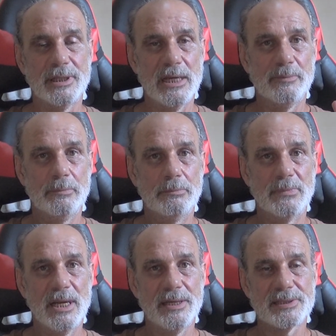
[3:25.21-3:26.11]
have
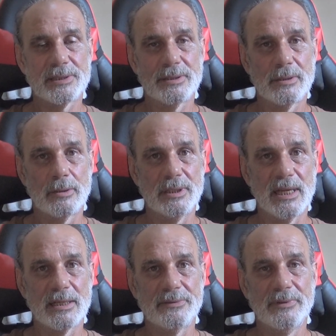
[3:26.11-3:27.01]
minus or
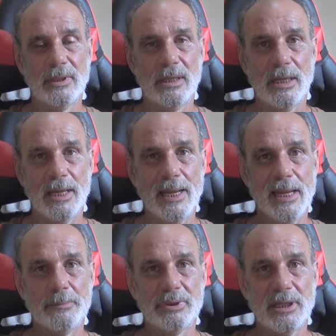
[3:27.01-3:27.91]
negative
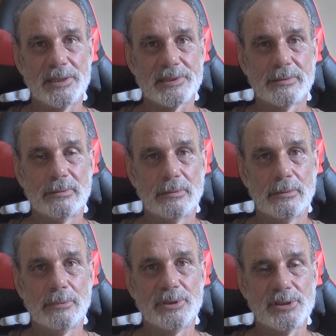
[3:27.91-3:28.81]
and plus,
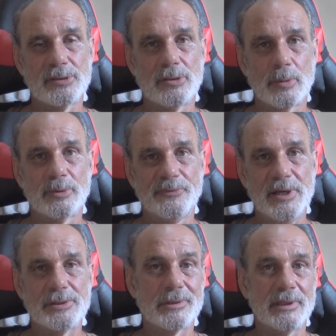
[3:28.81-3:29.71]
which is a normal
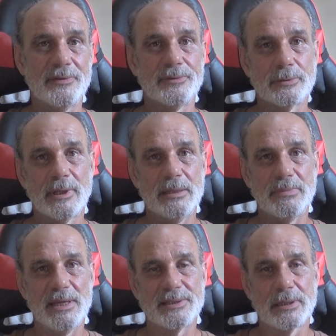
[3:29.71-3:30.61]
feature, left to right
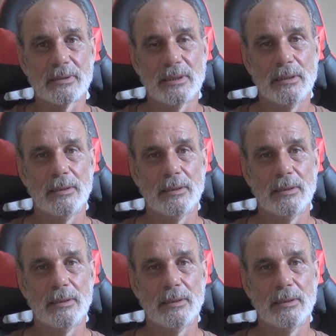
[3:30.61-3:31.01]
basically.